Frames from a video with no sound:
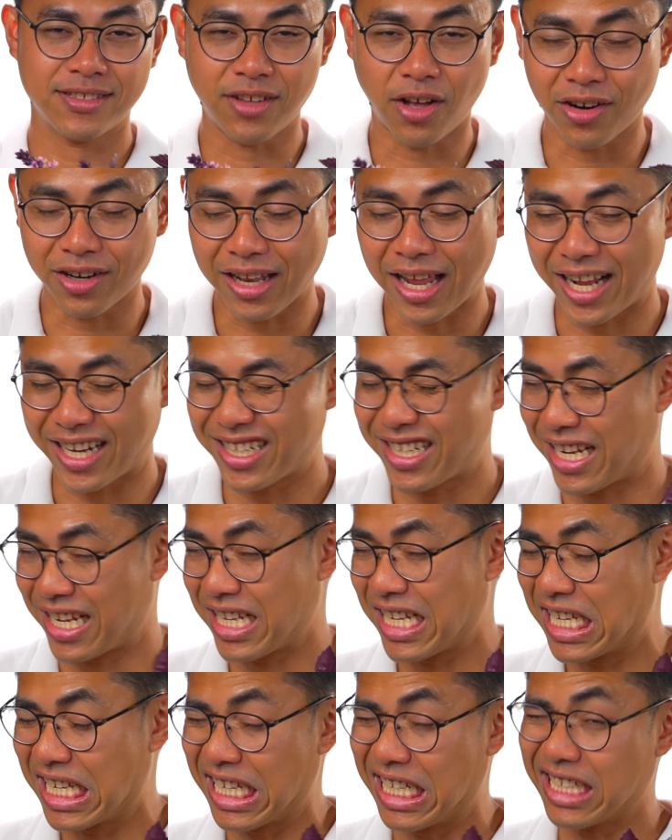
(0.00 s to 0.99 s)
don't like the
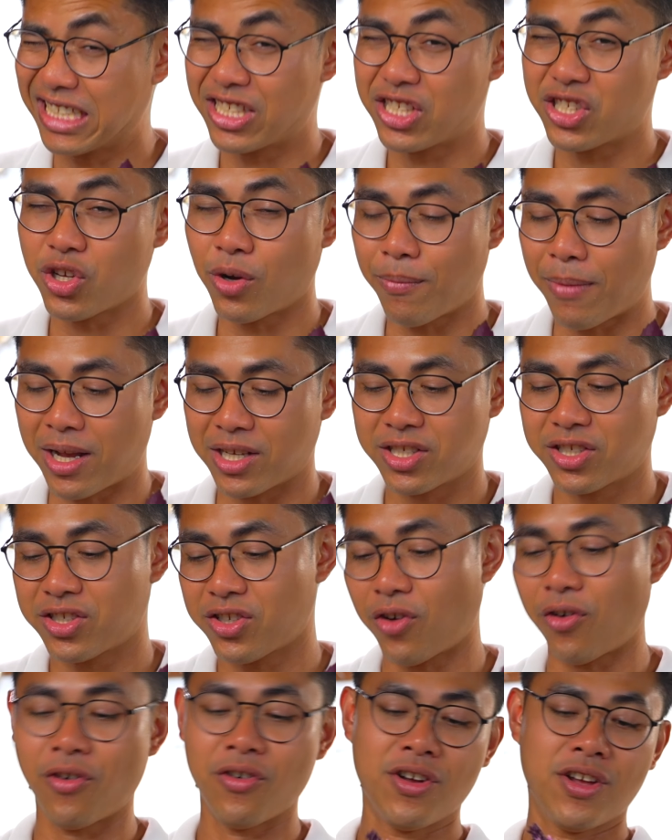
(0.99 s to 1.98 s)
heat so much.
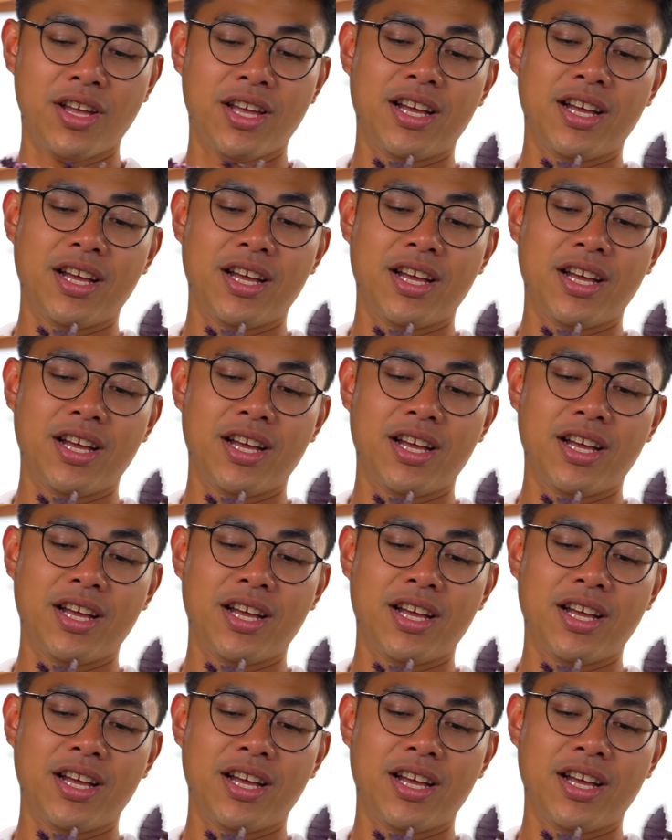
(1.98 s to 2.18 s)
So